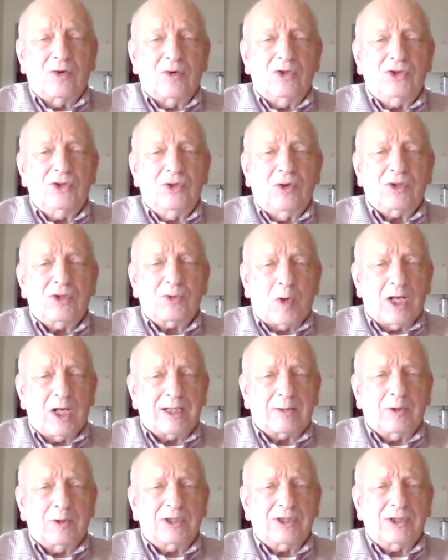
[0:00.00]
George
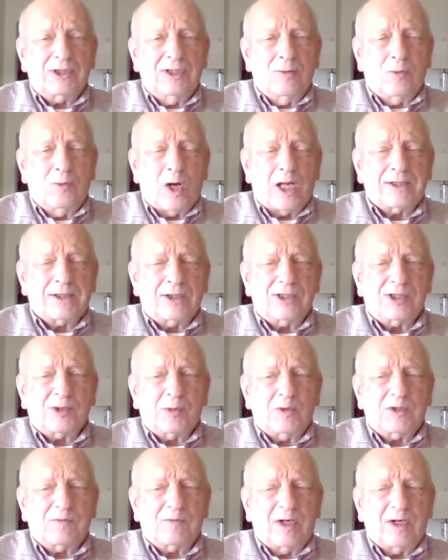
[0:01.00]
Watkins
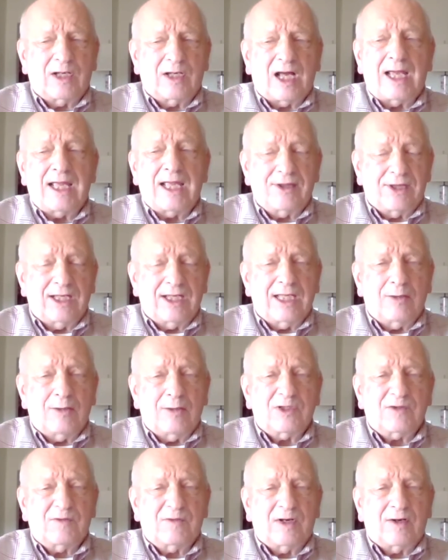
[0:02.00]
was I think he
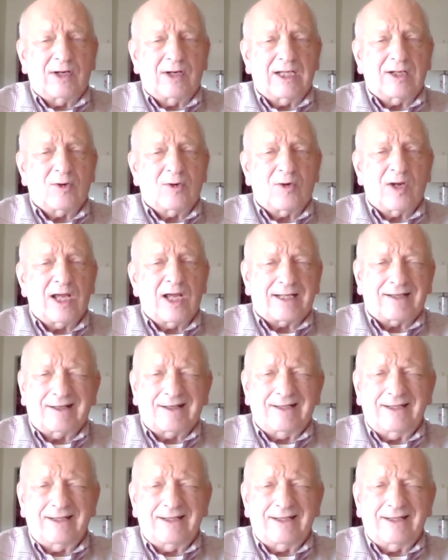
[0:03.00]
was very correct.